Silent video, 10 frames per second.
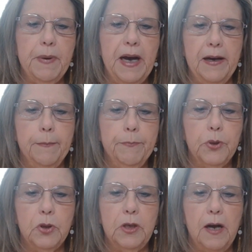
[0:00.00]
bottom,
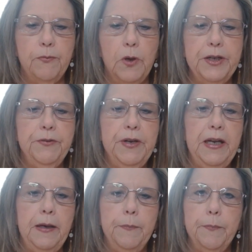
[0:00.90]
pull off what you need,